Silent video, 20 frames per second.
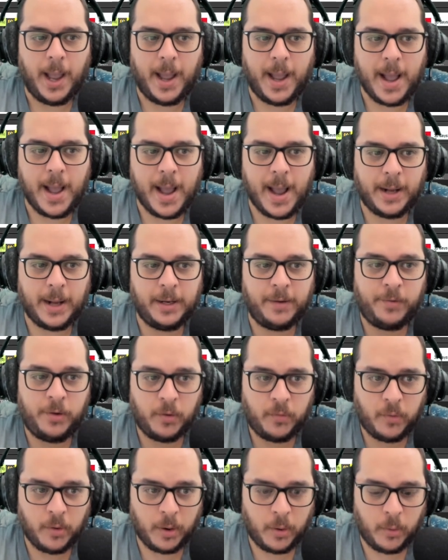And if you
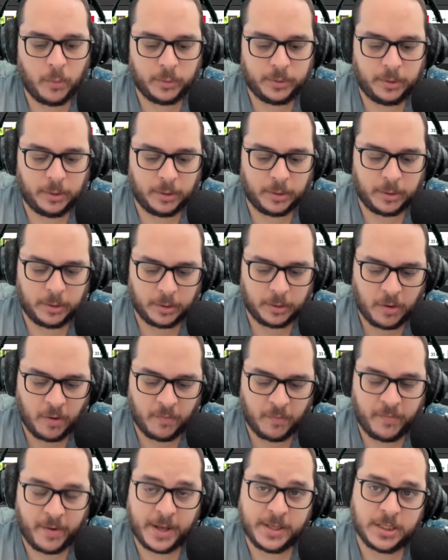follow
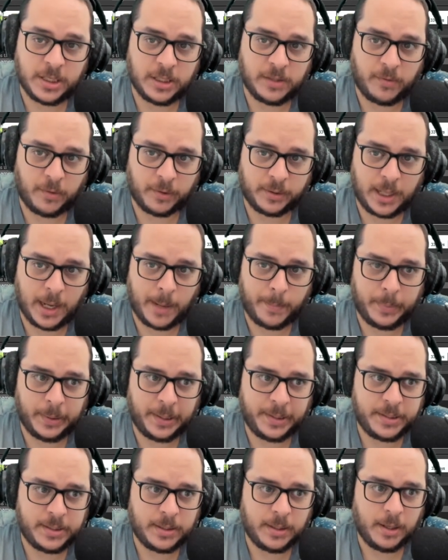conventions for
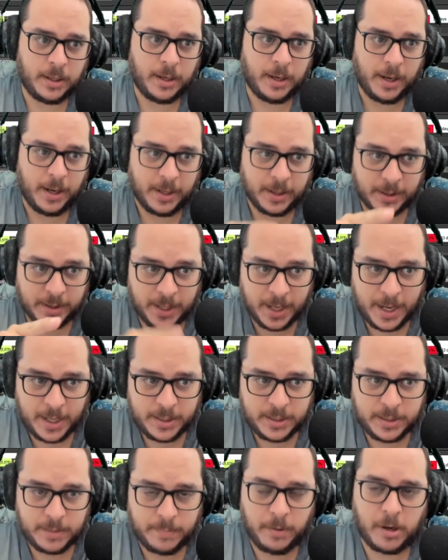templates,
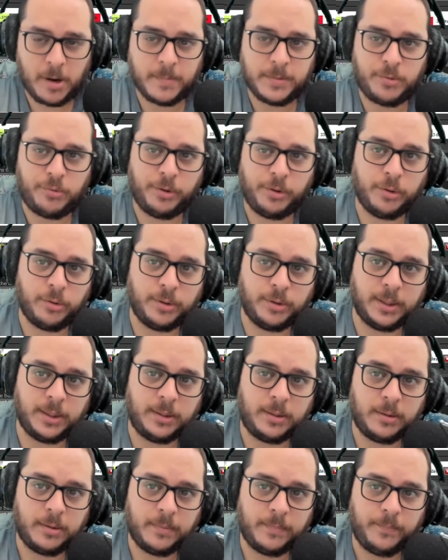this becomes
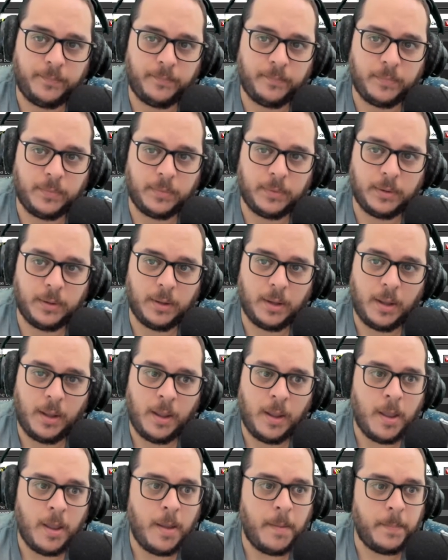redundant,
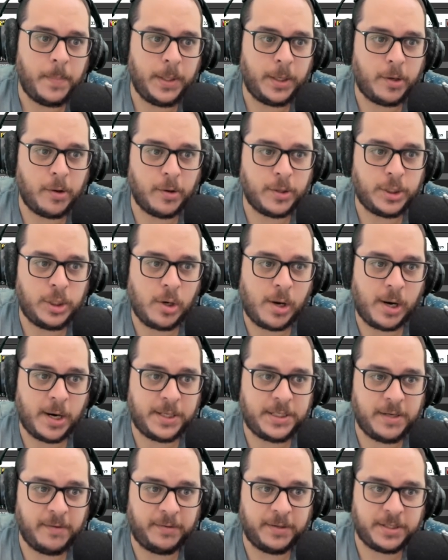because you can
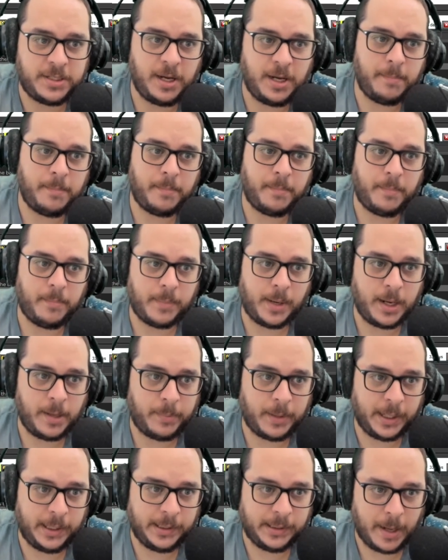achieve the same by
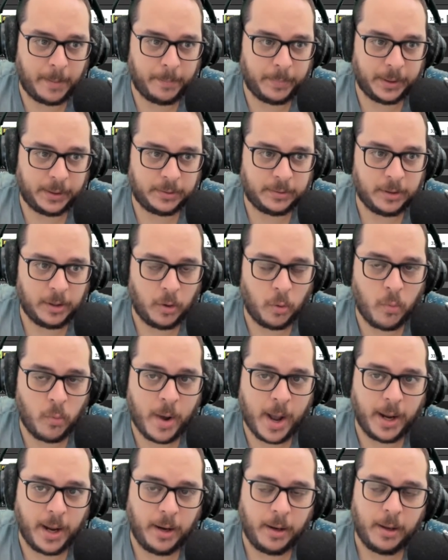applying template.
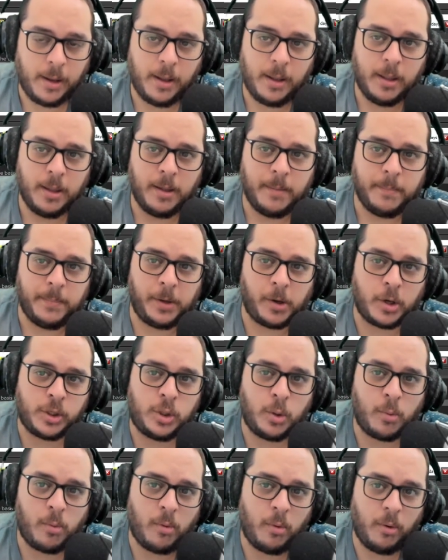Why? Because
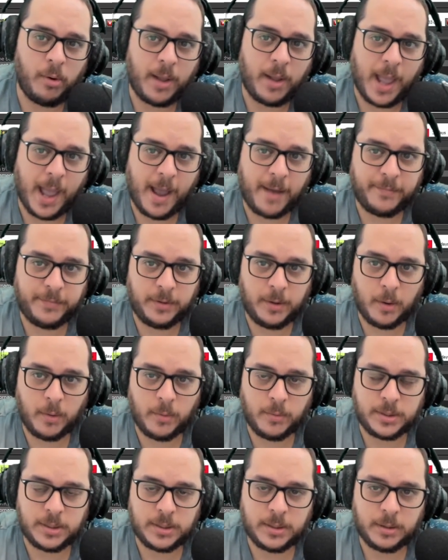you will have
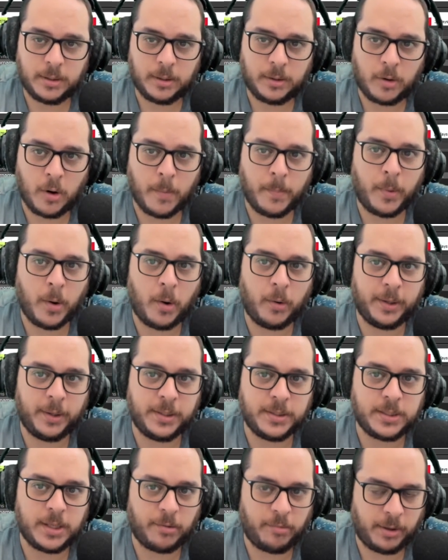those
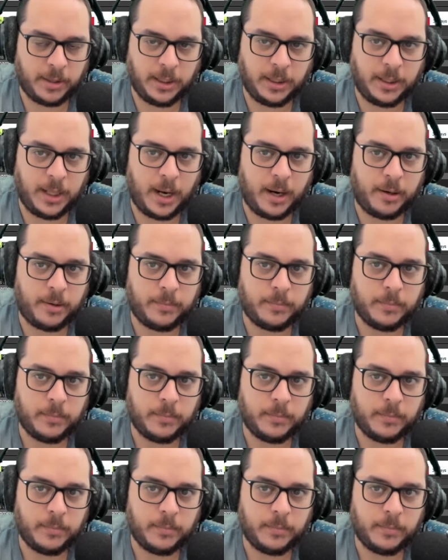components already there,